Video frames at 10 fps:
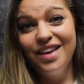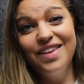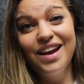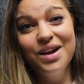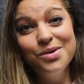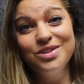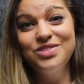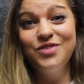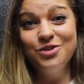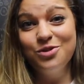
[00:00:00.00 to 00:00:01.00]
And then I
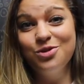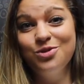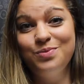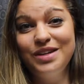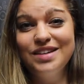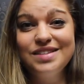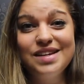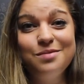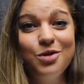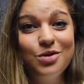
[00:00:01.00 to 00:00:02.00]
always feel old, because
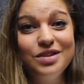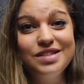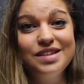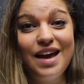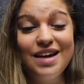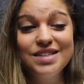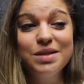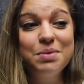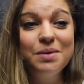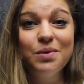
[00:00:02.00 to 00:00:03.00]
I'm always
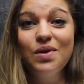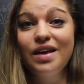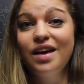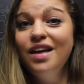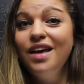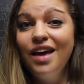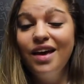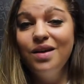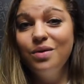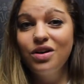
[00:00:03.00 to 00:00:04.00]
asking people like,
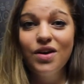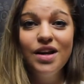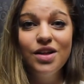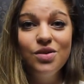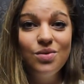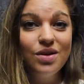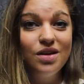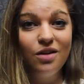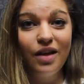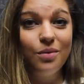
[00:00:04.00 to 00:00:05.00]
hey, what grade are you
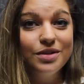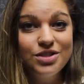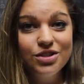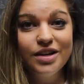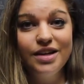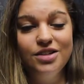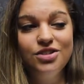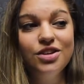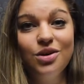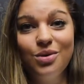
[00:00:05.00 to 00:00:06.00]
in? Or like, what's your age?
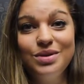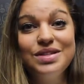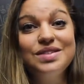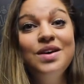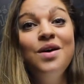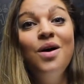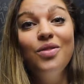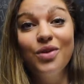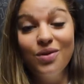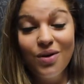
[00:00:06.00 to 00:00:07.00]
And they're always,
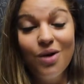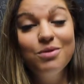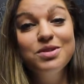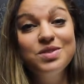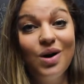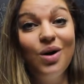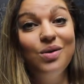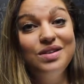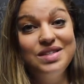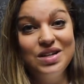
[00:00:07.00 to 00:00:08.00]
they're almost
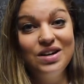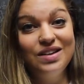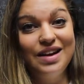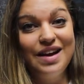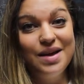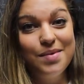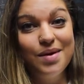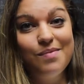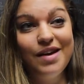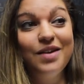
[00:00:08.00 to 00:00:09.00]
always younger than I am, and
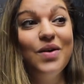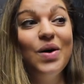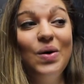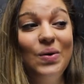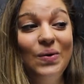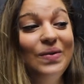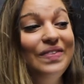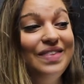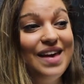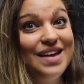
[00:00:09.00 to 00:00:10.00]
I'm like, oh,
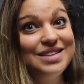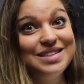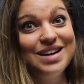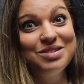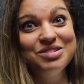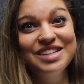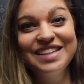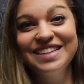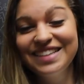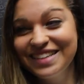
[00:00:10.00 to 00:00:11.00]
that's awkward.
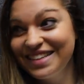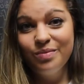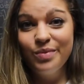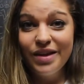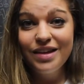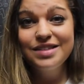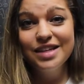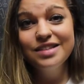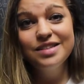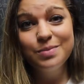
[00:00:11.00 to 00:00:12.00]
And then
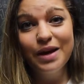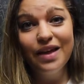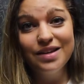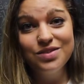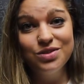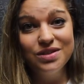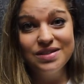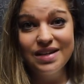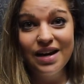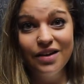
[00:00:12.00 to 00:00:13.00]
since it's my last two
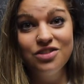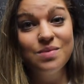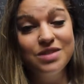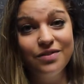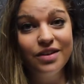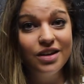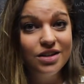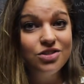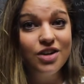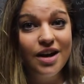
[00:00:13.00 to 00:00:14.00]
years of college, I'm definitely
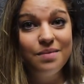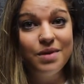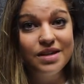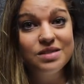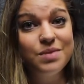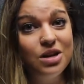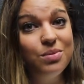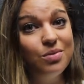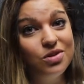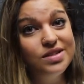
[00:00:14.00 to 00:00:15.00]
gonna try and make as
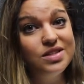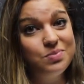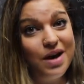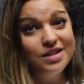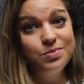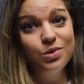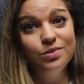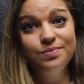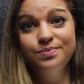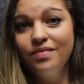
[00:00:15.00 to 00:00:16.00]
many memories as
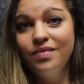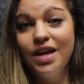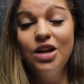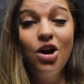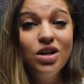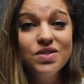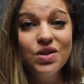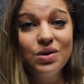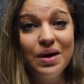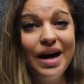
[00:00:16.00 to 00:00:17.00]
possible. And
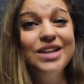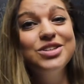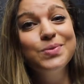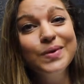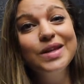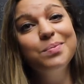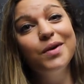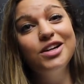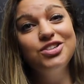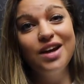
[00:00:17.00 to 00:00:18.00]
also, I should really
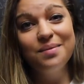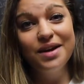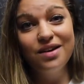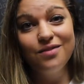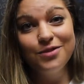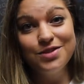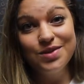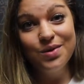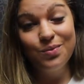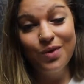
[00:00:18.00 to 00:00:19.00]
branch out of my comfort
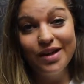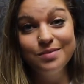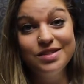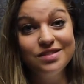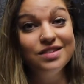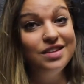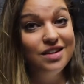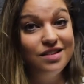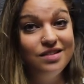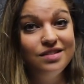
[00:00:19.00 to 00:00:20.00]
zone while I'm still
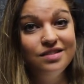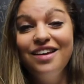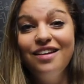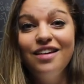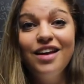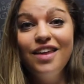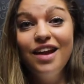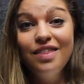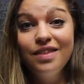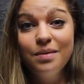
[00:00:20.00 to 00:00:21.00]
young. And then
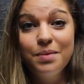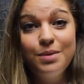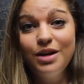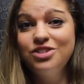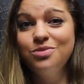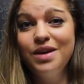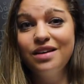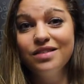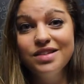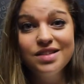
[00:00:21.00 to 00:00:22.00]
I think maybe I should make
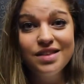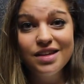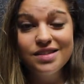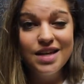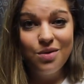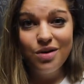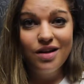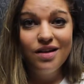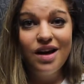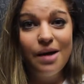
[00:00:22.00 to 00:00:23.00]
a list of things that I
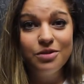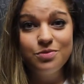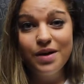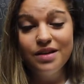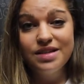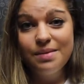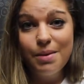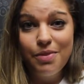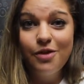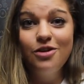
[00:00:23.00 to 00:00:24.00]
wanna accomplish by the time
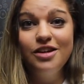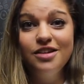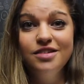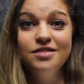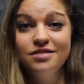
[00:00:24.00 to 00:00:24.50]
I'm thirty.